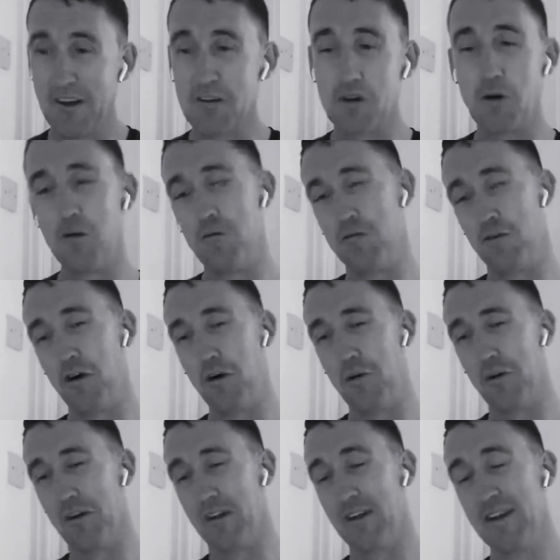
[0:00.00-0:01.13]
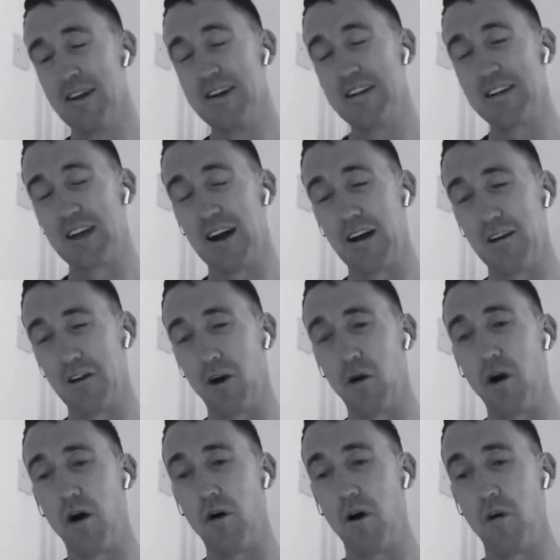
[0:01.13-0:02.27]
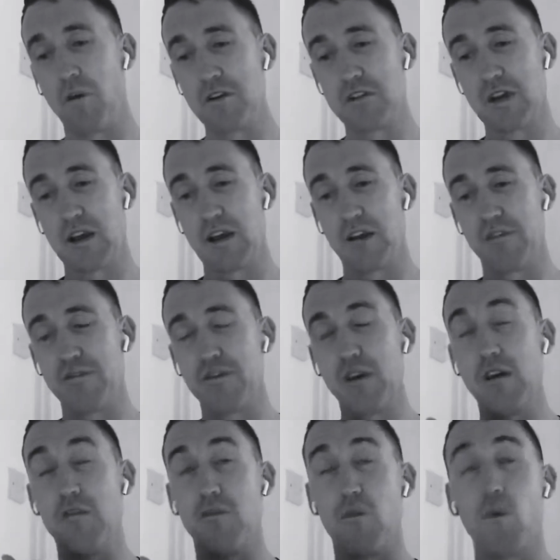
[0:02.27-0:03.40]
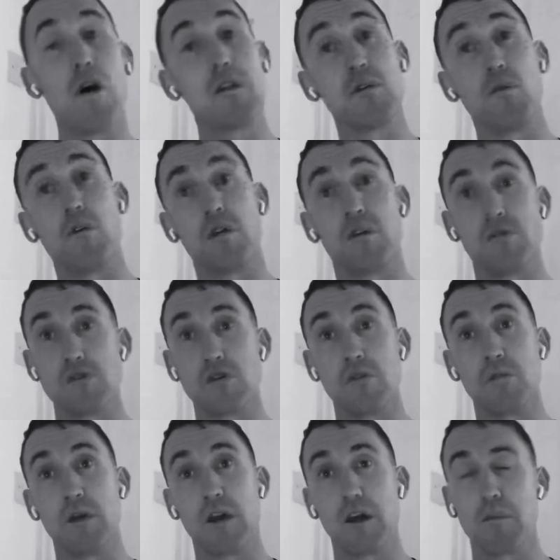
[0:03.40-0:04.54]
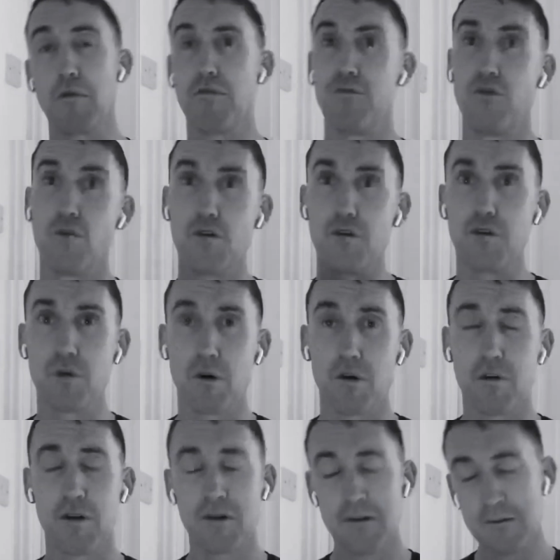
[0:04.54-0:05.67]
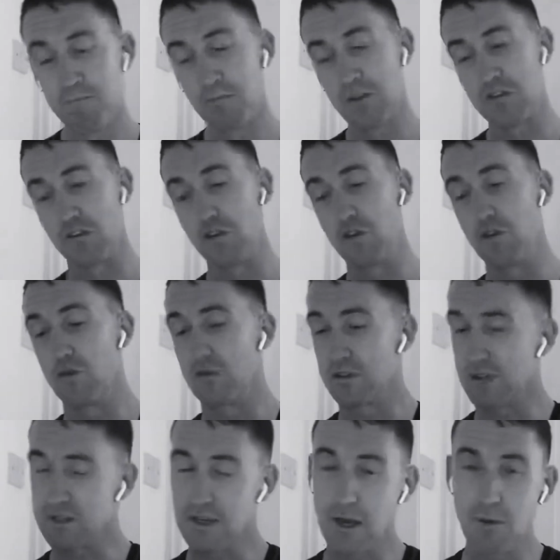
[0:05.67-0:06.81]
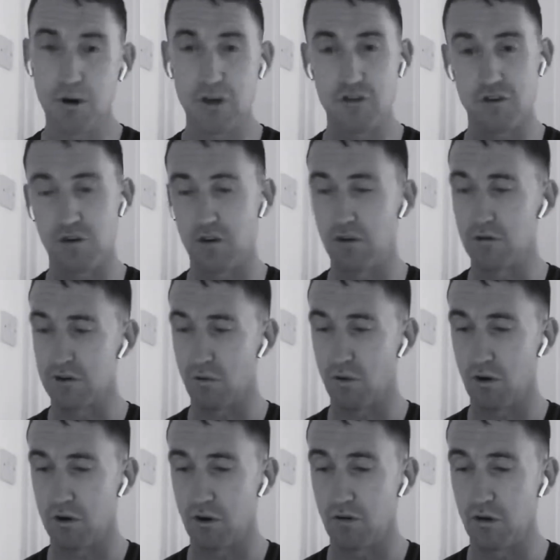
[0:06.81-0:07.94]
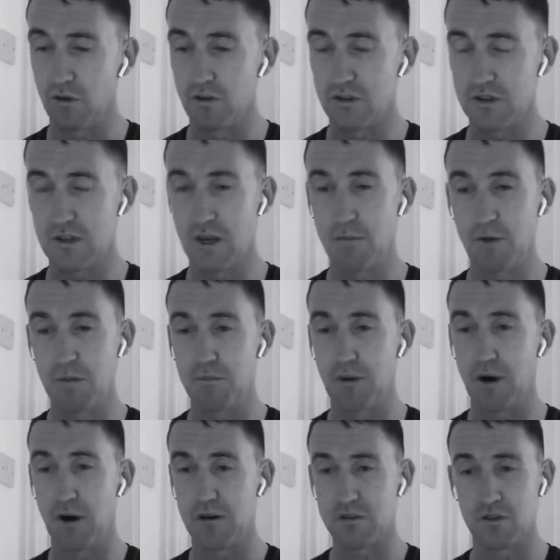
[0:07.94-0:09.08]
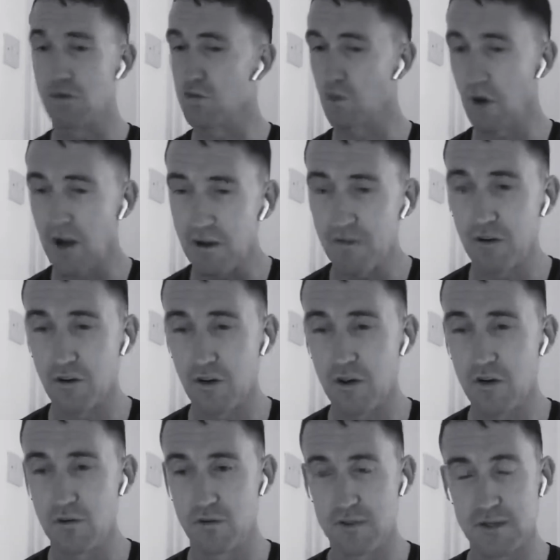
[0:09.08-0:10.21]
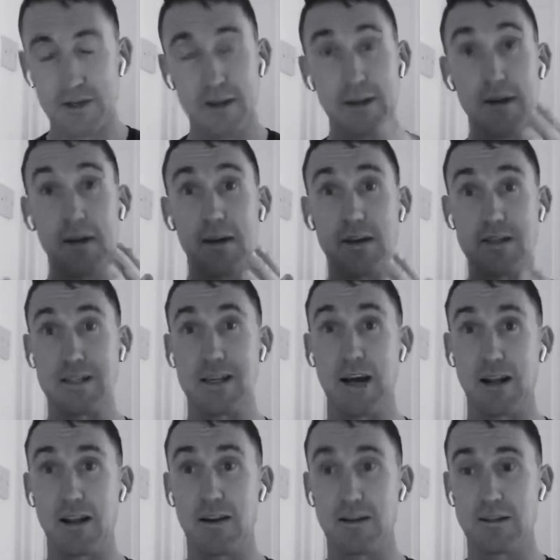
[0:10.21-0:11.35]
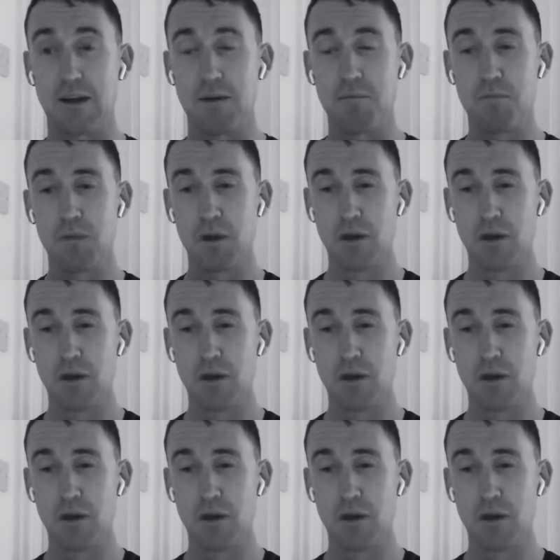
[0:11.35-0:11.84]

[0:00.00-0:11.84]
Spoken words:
Going forward, that I want you to get a feel for what the workout's going to be like before you do it. So you use the same weight you're going to use in the workout, use the same height box, use whatever you're going to use is exactly the same.